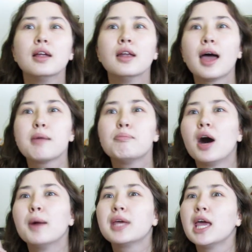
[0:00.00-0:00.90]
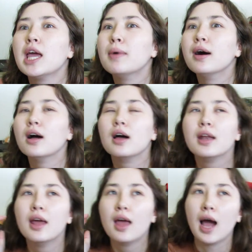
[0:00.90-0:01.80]
the light bulb came
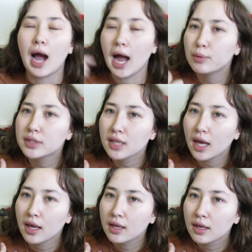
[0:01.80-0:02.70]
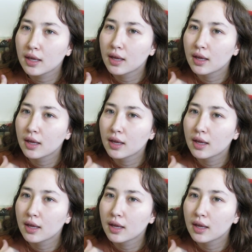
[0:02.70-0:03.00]
on. I was like,